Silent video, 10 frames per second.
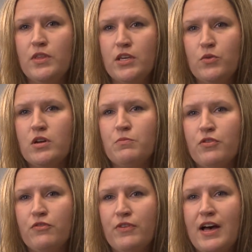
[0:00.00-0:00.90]
that you can
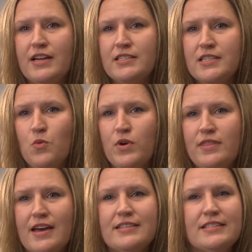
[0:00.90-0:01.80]
provide someone
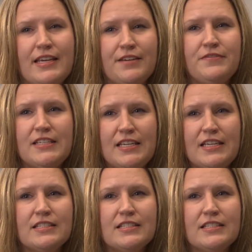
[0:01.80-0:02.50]
that safety